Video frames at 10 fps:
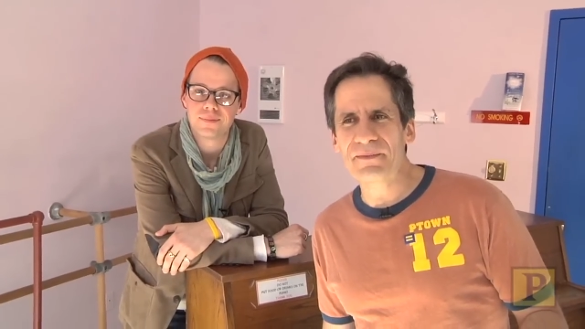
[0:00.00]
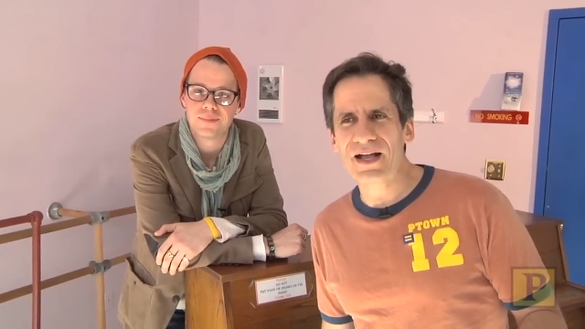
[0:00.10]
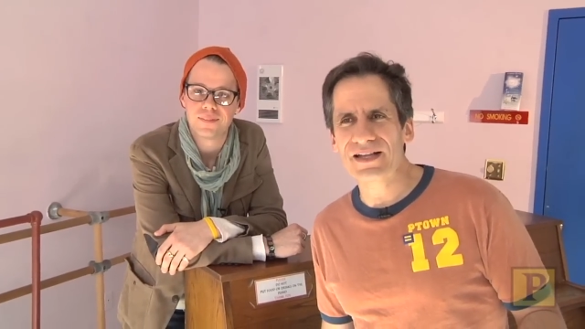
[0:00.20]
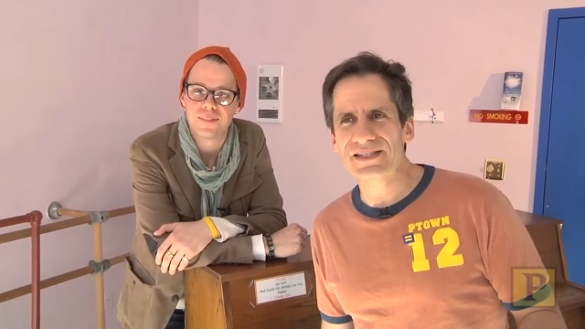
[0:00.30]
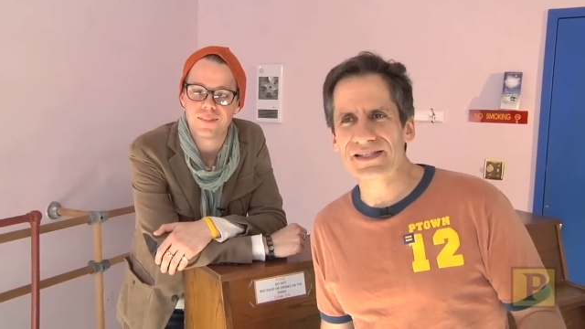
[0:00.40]

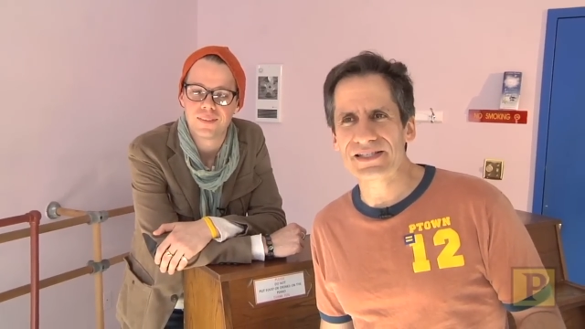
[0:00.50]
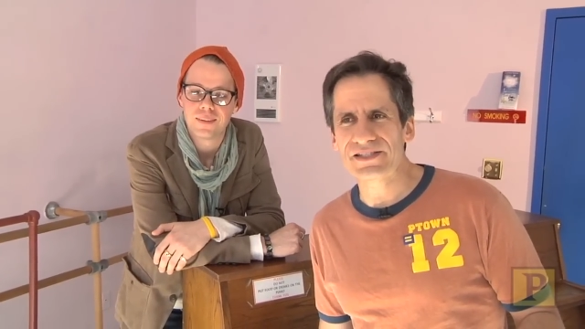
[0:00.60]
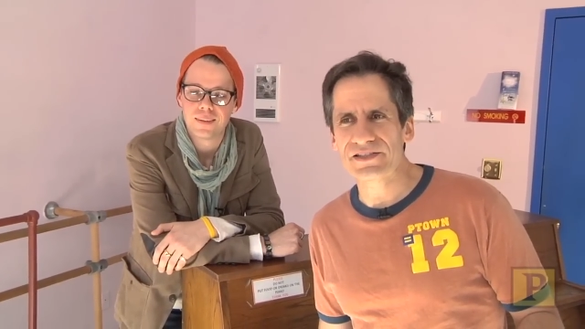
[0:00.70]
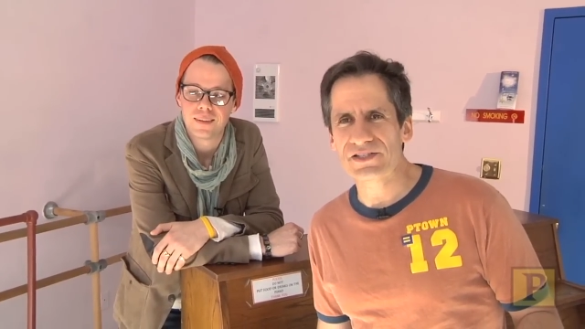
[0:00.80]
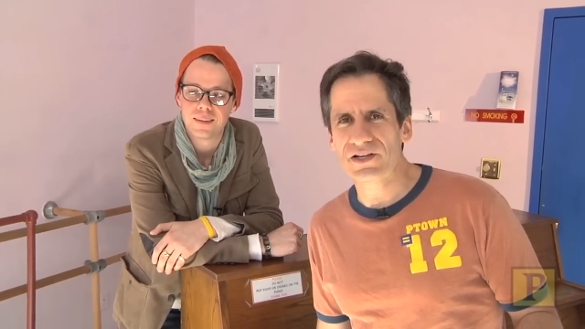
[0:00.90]
Speaker 1: am constantly
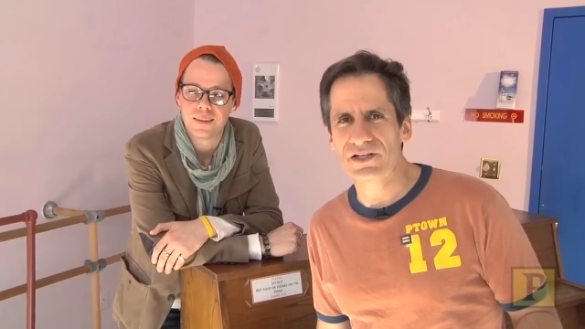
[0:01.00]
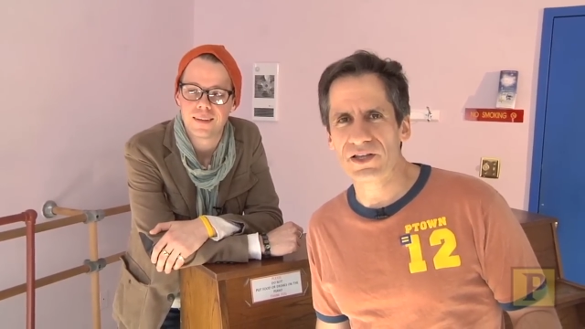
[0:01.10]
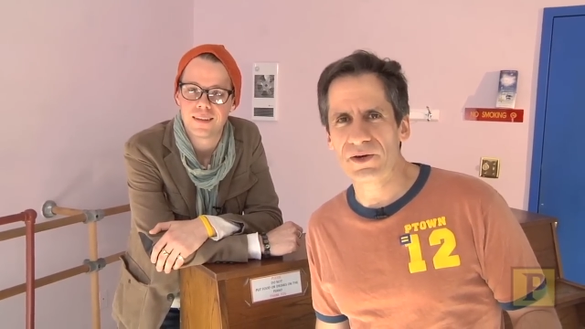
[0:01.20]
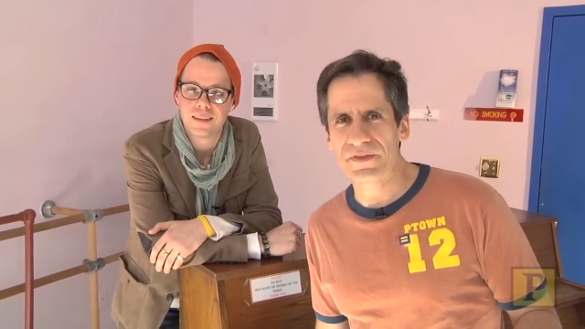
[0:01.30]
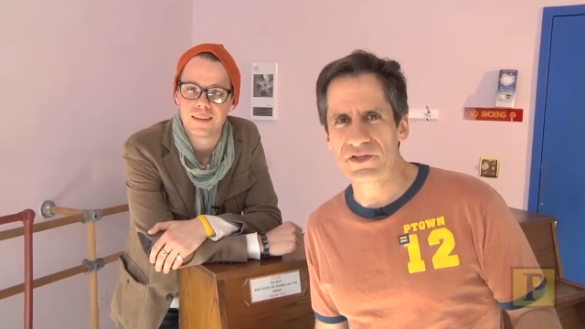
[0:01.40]
listening to the song
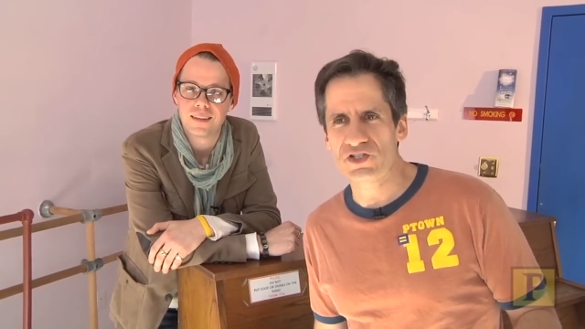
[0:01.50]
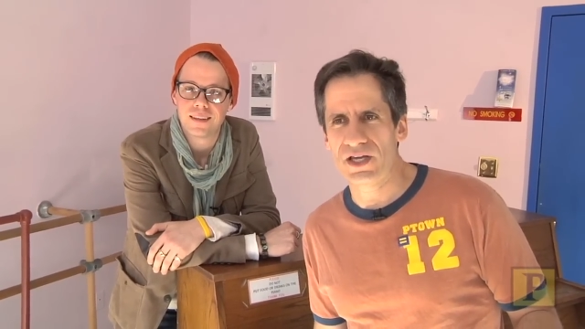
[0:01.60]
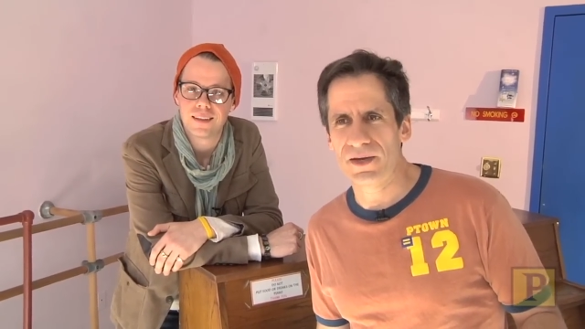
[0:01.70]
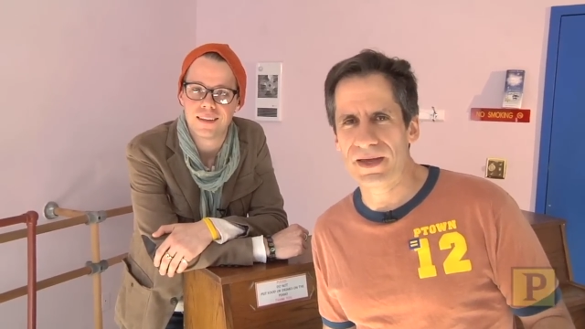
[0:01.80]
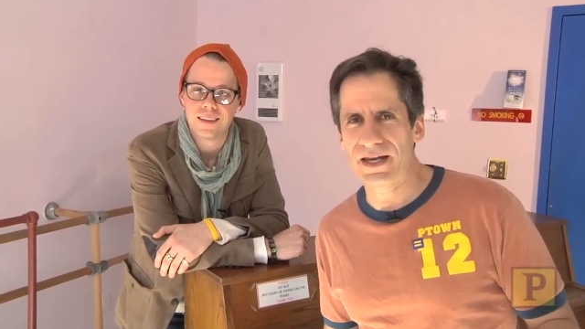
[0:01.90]
Hello at the
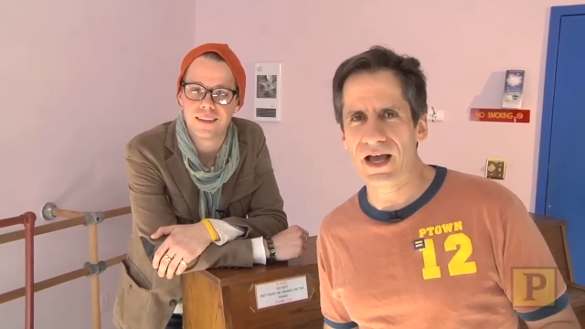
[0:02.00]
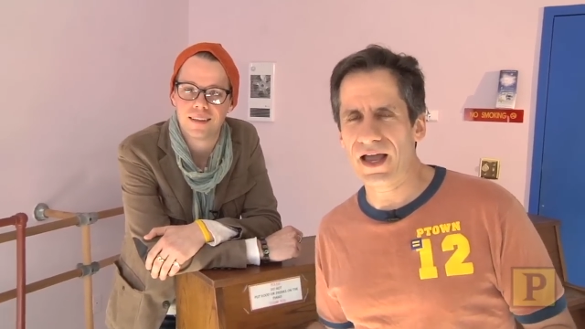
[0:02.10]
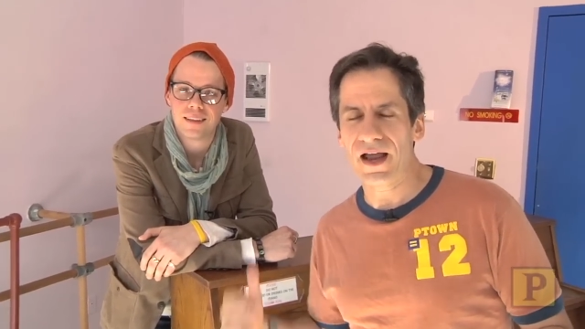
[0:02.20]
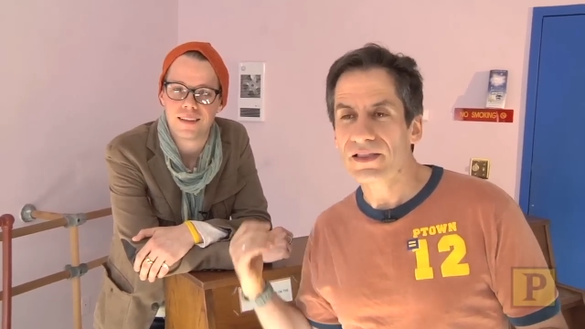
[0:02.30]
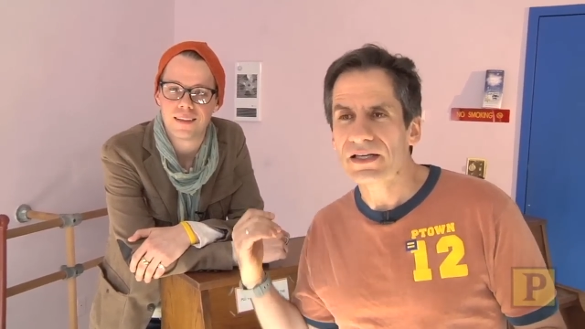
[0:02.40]
gym,
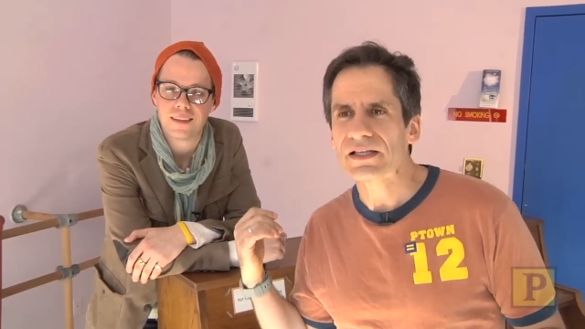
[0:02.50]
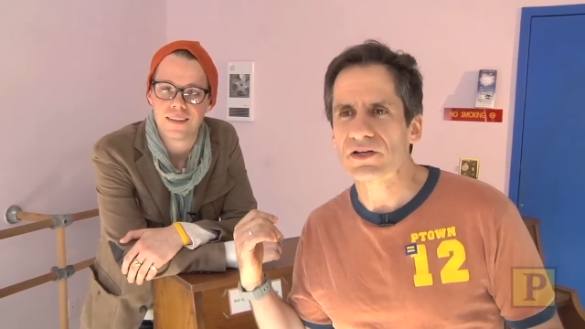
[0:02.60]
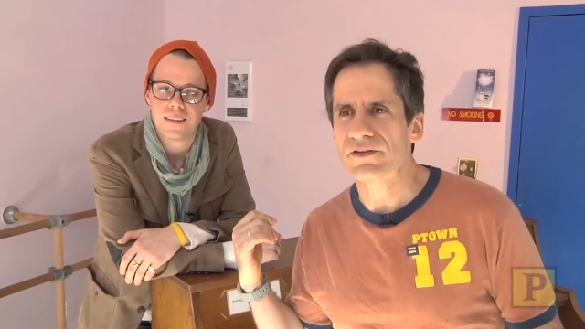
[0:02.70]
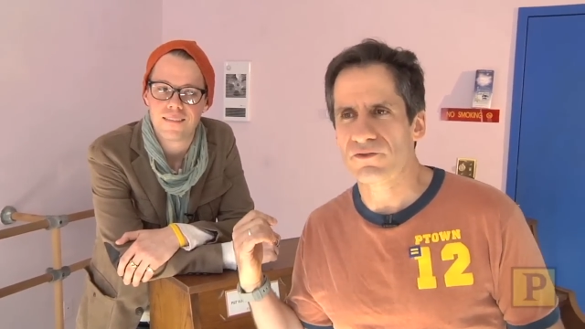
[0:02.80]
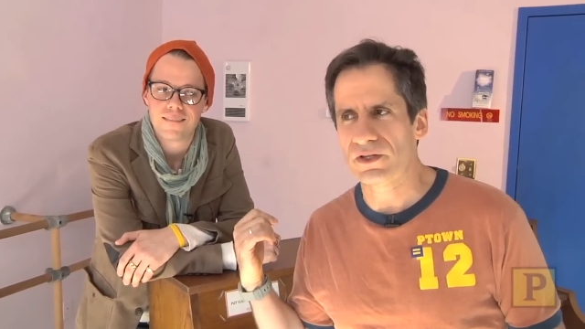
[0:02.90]
and I literally
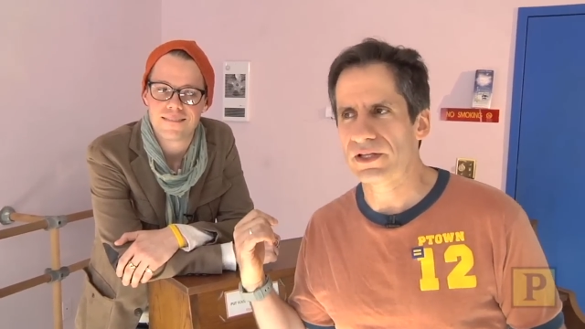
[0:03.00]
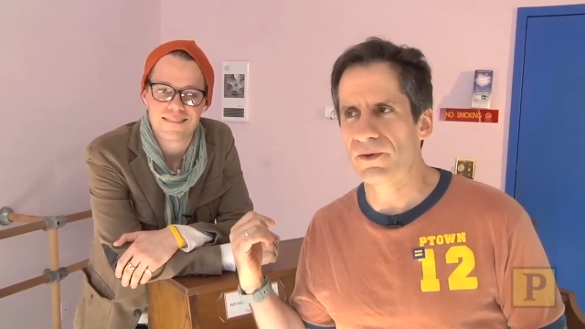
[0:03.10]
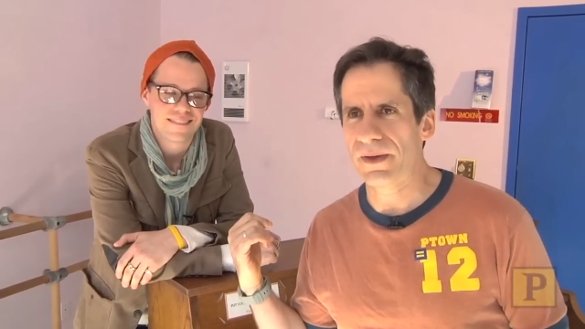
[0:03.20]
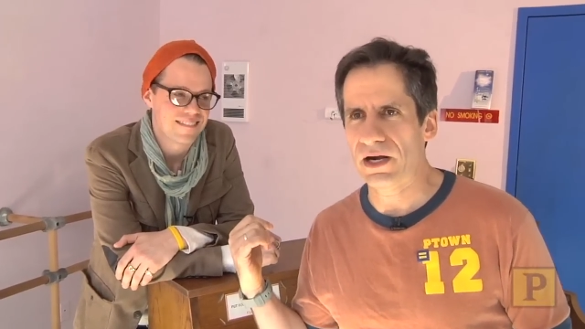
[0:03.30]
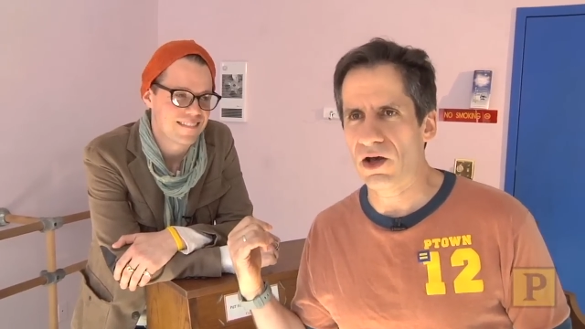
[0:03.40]
don't even
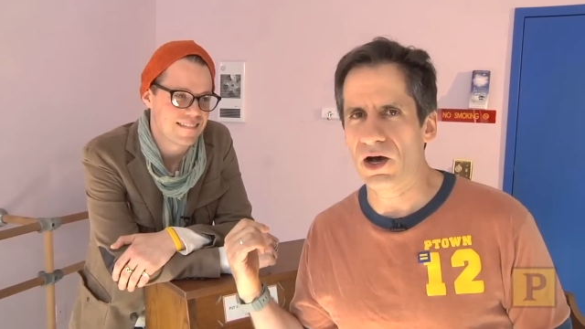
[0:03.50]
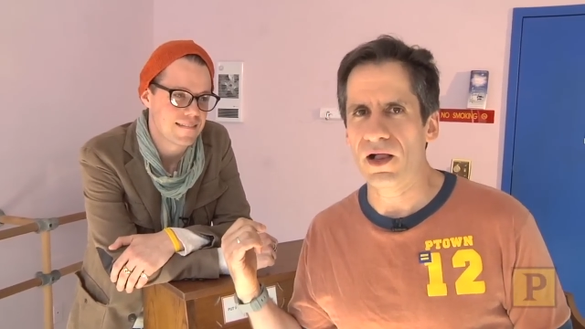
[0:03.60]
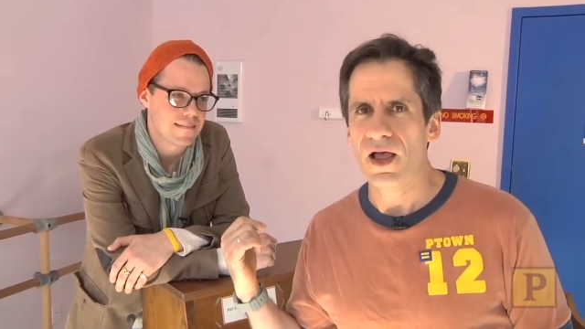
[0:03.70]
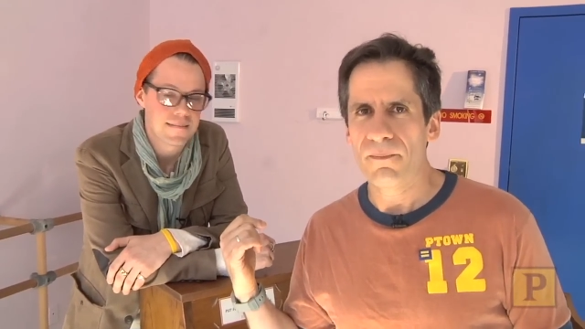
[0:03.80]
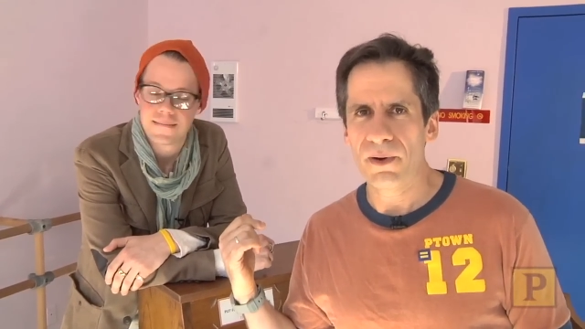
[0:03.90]
really know Ben at
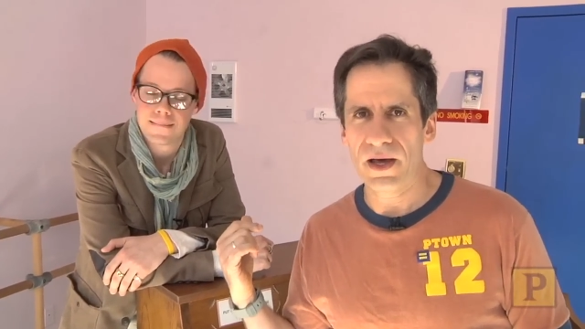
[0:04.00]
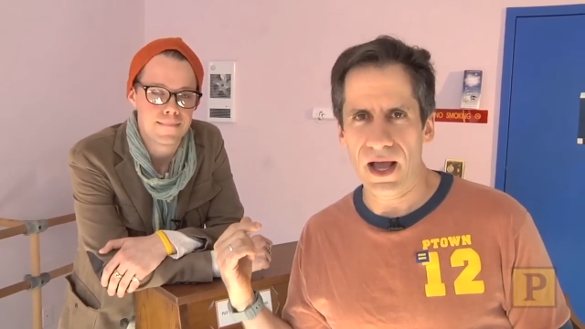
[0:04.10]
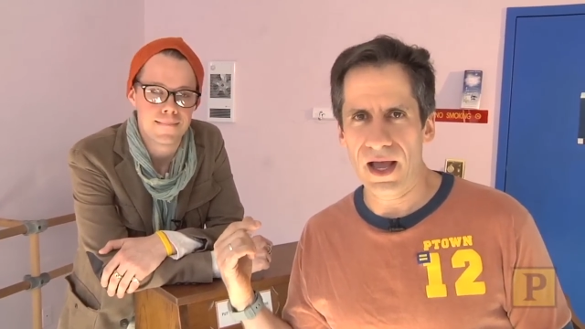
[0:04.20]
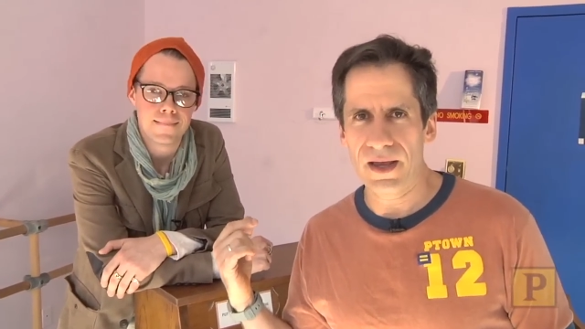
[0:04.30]
all. But